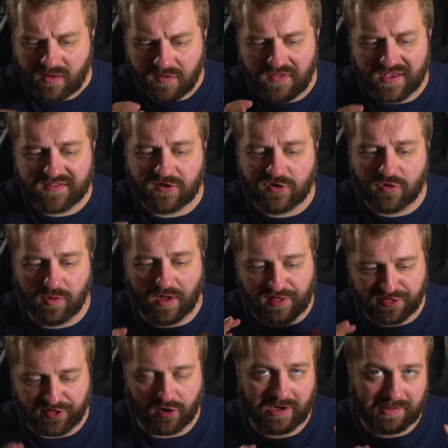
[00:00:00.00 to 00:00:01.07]
this into a
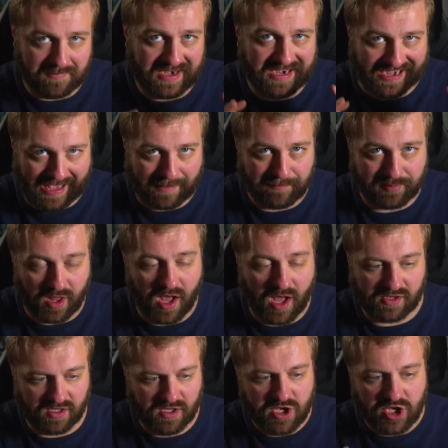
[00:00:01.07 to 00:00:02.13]
30-minute
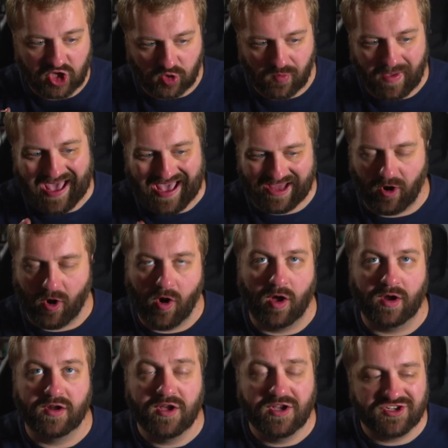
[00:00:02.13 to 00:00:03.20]
epilogue you add
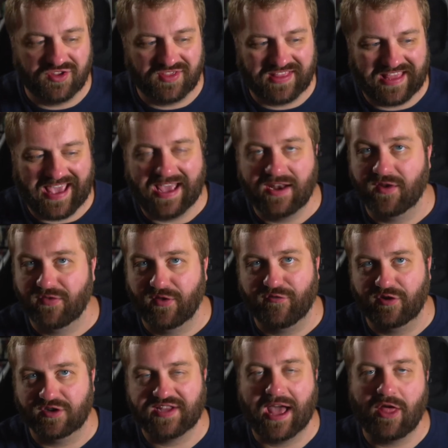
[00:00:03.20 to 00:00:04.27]
on to the end of the
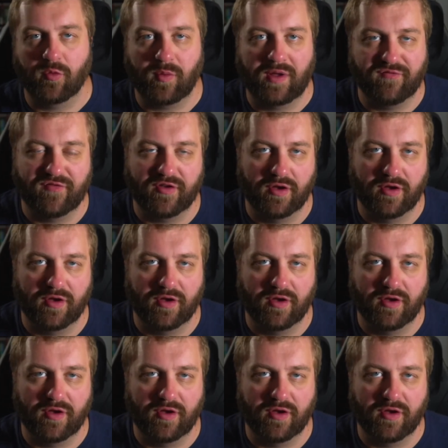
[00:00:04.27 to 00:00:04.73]
first Halloween film.